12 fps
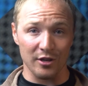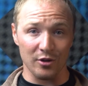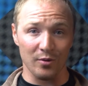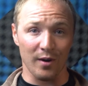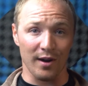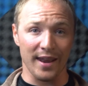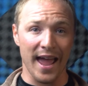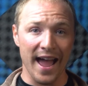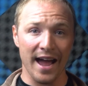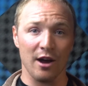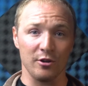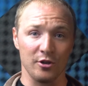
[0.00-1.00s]
you on
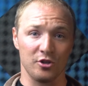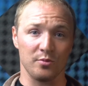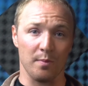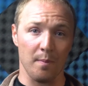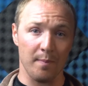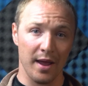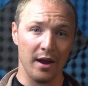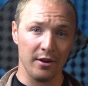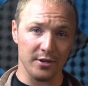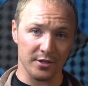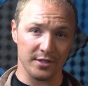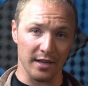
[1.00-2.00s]
how you should prepare
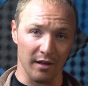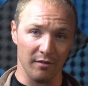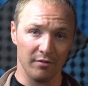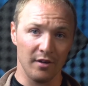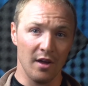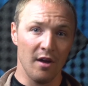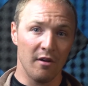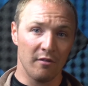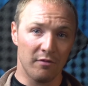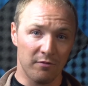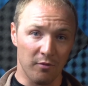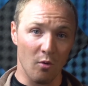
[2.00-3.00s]
yourself
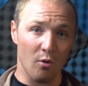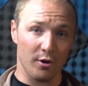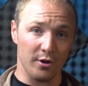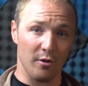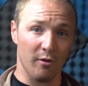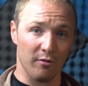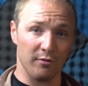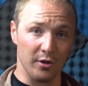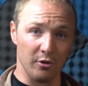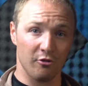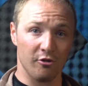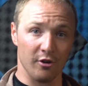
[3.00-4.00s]
for your
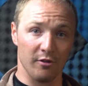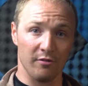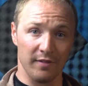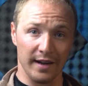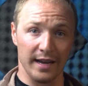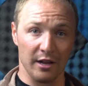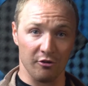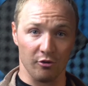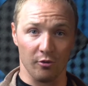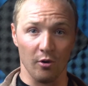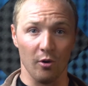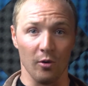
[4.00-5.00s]
future
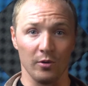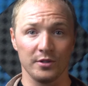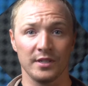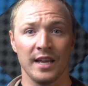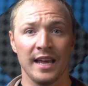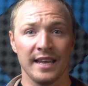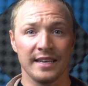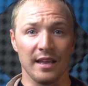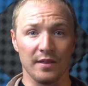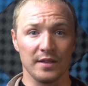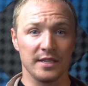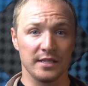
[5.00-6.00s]
financial goals.
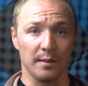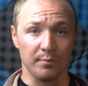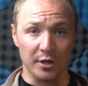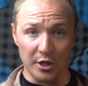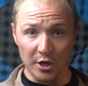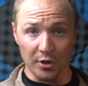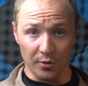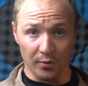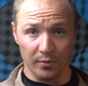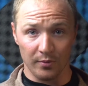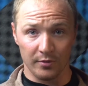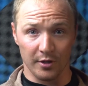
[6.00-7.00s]
Now, this is up to you
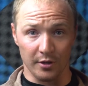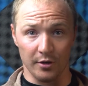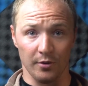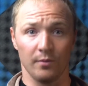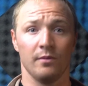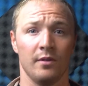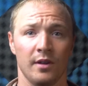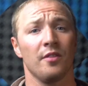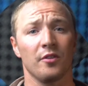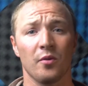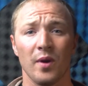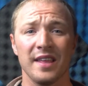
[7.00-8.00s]
to do.
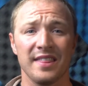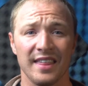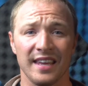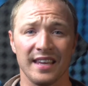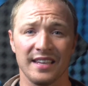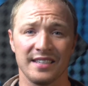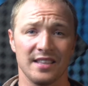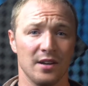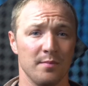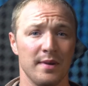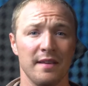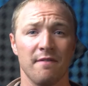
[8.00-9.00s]
The great thing is, there
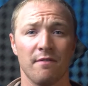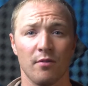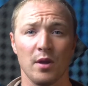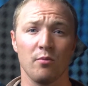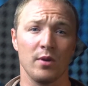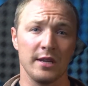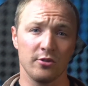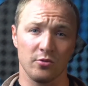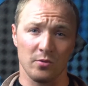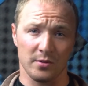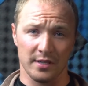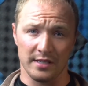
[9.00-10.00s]
are many free
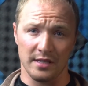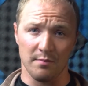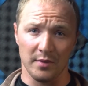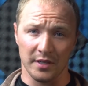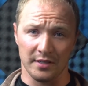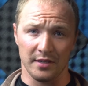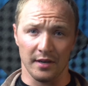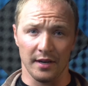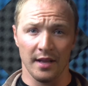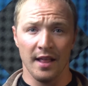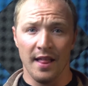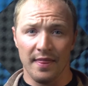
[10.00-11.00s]
resources in the
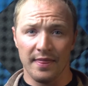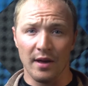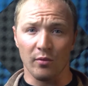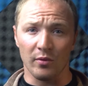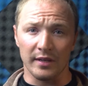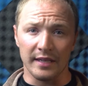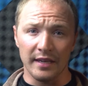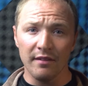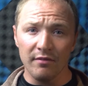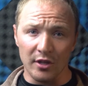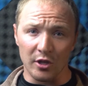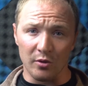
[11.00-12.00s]
military that will
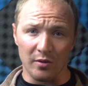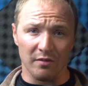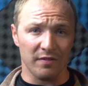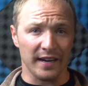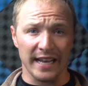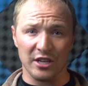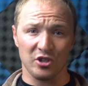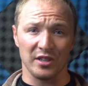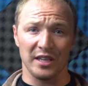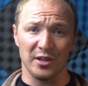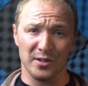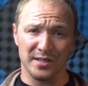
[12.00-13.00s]
give you the financial
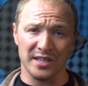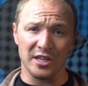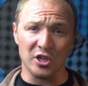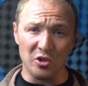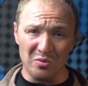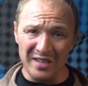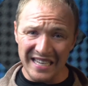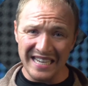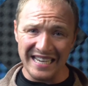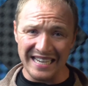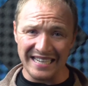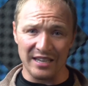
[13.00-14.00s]
literacy you
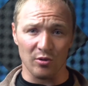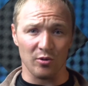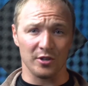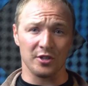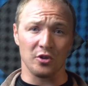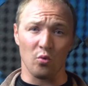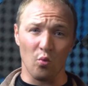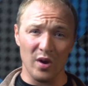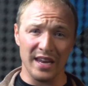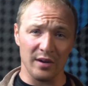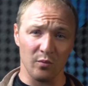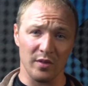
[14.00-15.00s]
need in order to
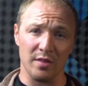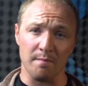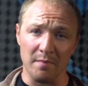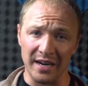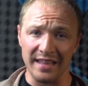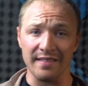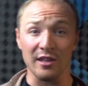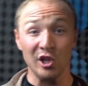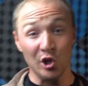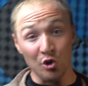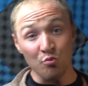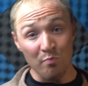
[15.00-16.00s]
win with the money that
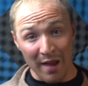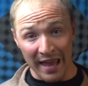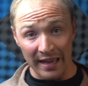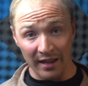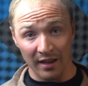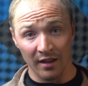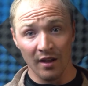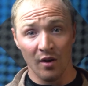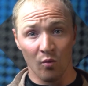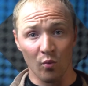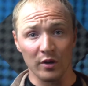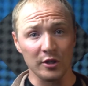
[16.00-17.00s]
you make
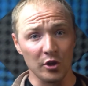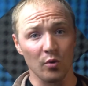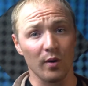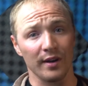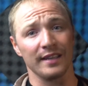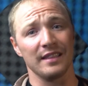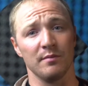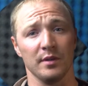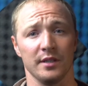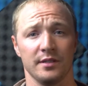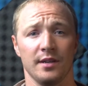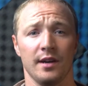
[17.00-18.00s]
while you are in the
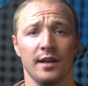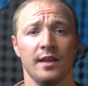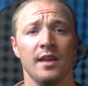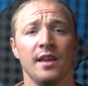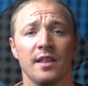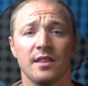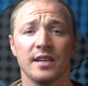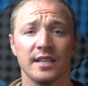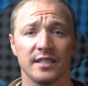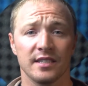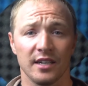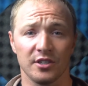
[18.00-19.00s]
military.
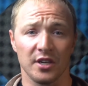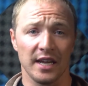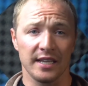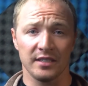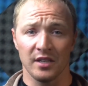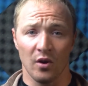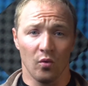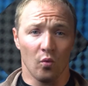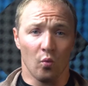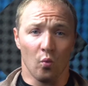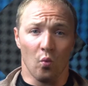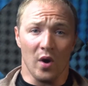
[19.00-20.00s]
Things such as
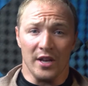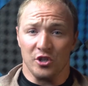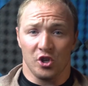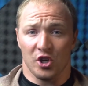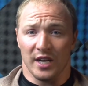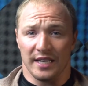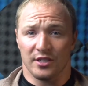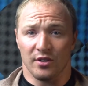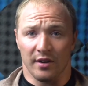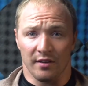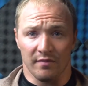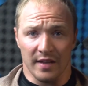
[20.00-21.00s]
when should I
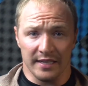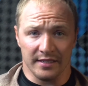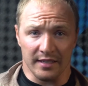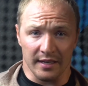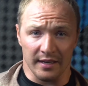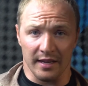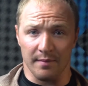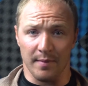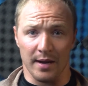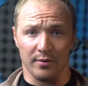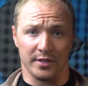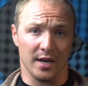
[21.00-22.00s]
start investing in
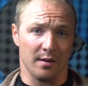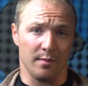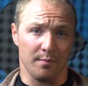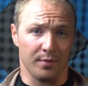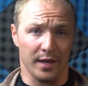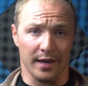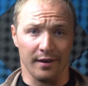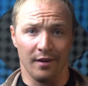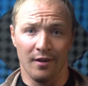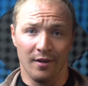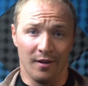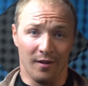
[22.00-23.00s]
my retirement plan,
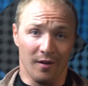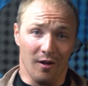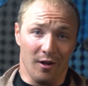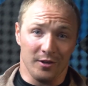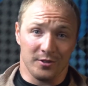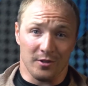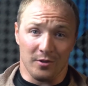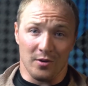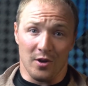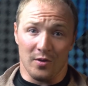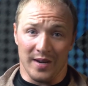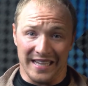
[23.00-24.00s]
also
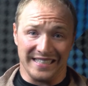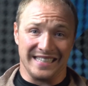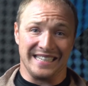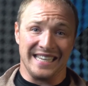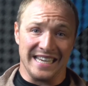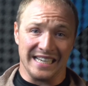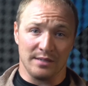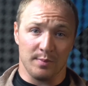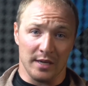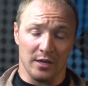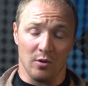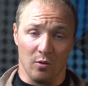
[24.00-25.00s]
known as the
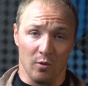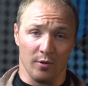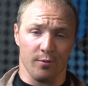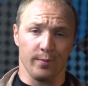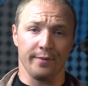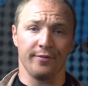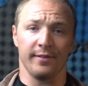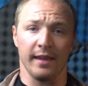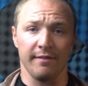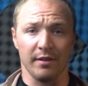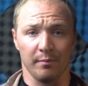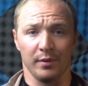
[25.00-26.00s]
TSP or thrift
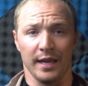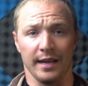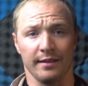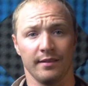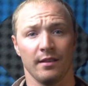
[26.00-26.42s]
saving plan?